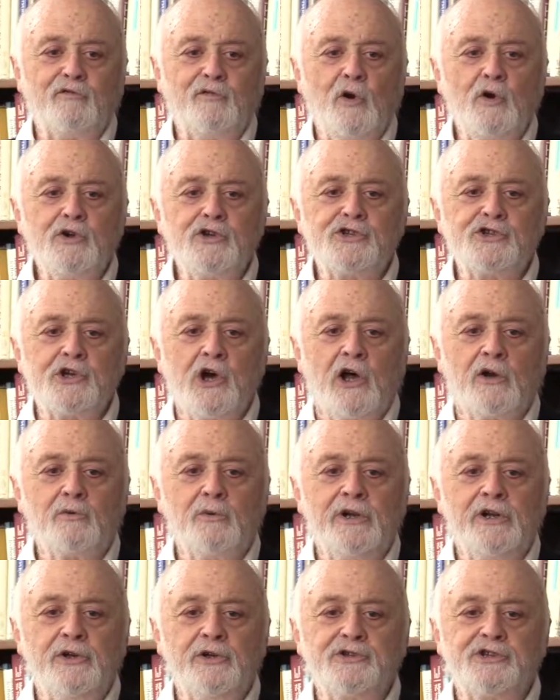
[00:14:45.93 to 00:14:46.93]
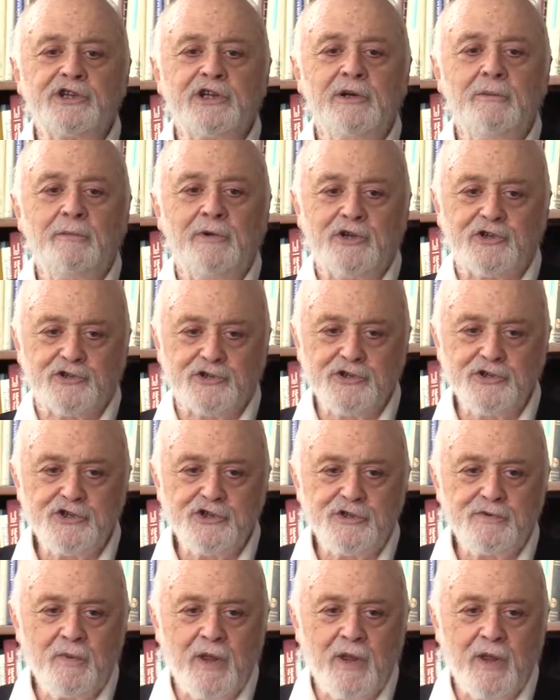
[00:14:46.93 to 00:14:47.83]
focus on reducing emissions